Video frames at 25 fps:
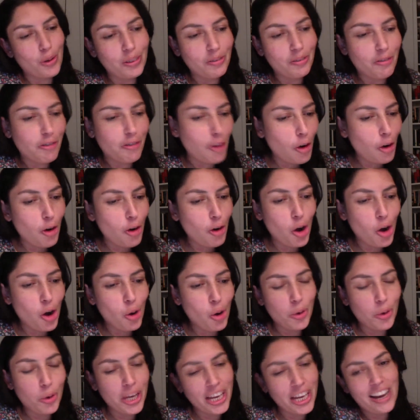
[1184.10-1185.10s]

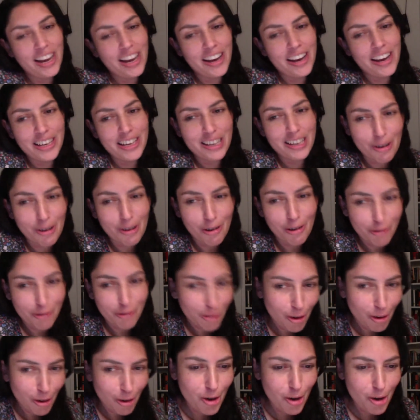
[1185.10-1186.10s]
follow Hillary or
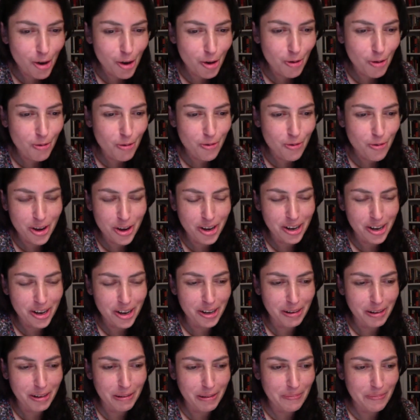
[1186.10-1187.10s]
follow
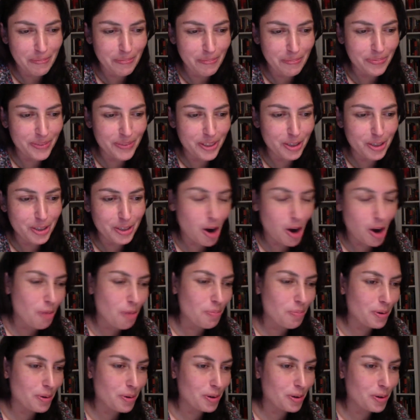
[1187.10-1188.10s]

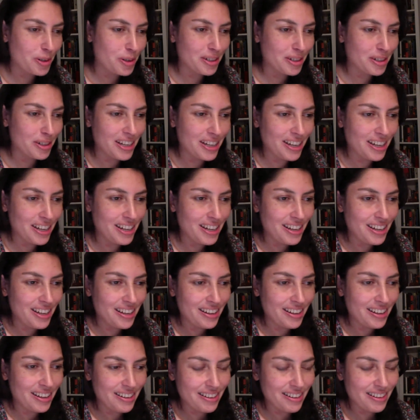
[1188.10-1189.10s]
Trump or
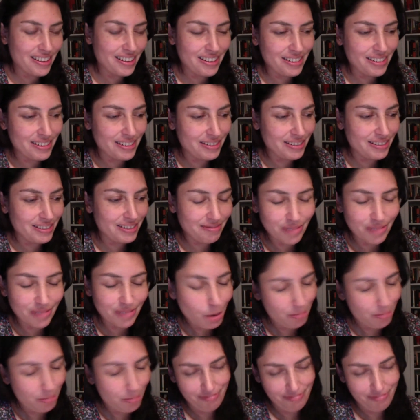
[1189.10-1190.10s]

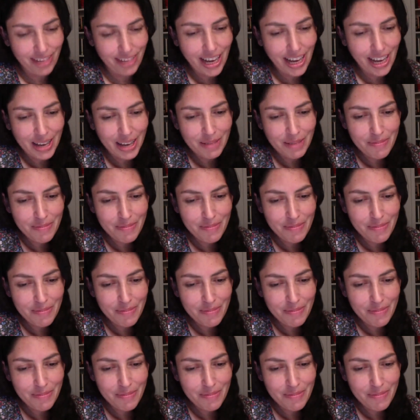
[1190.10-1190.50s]
no. And